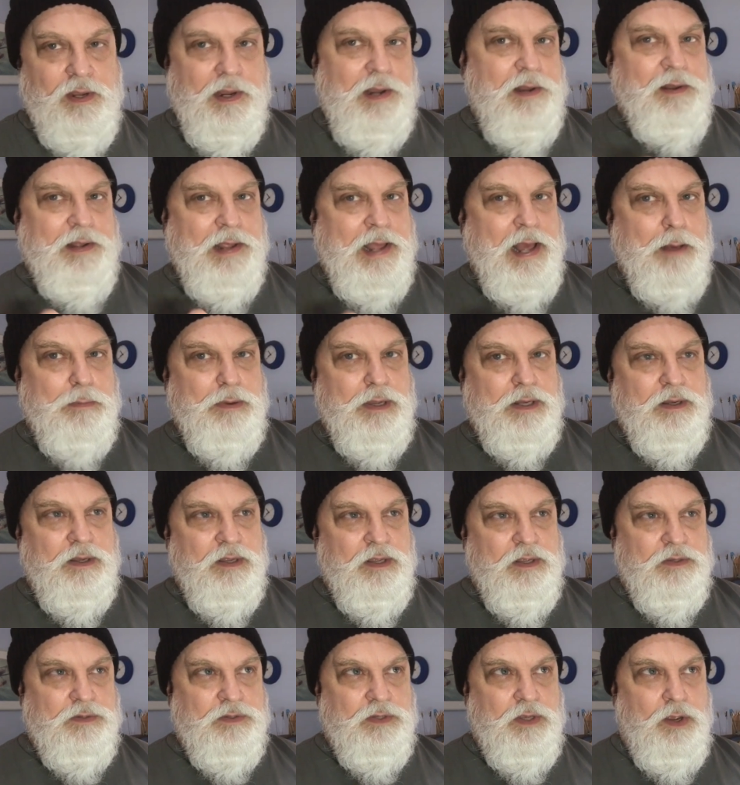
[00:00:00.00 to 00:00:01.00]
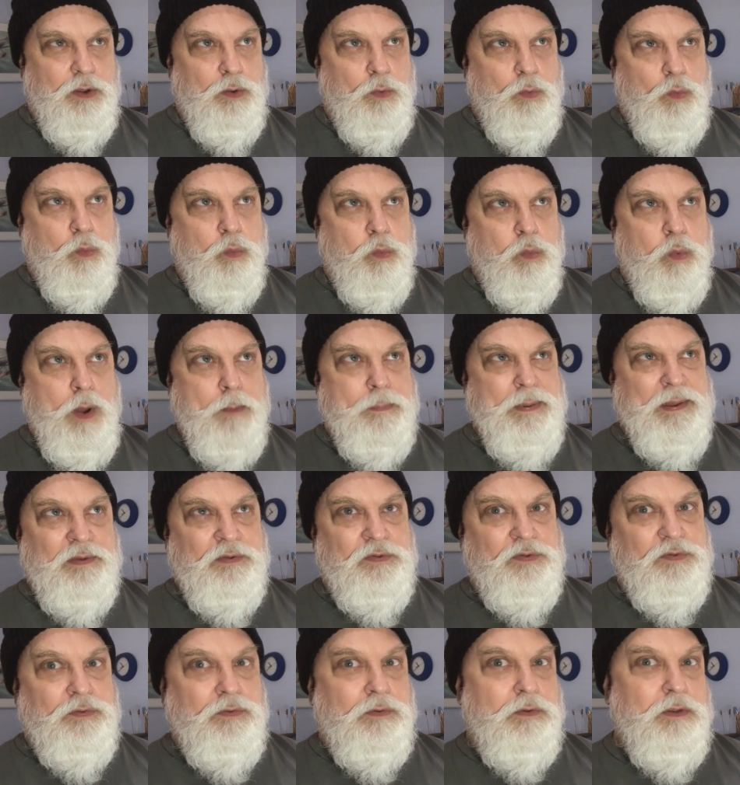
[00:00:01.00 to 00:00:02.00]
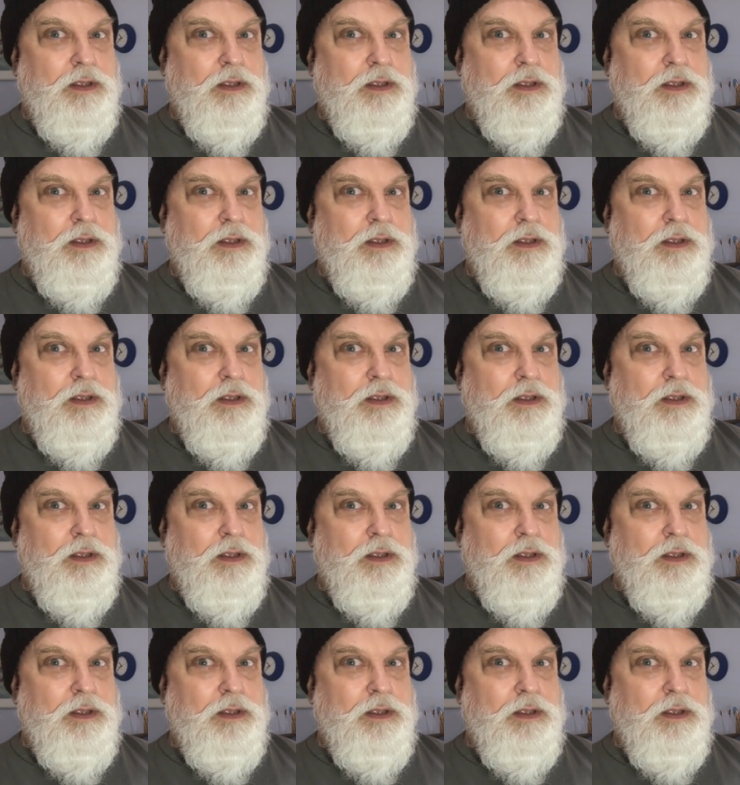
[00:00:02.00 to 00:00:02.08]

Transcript: in the cupboard, so whippets.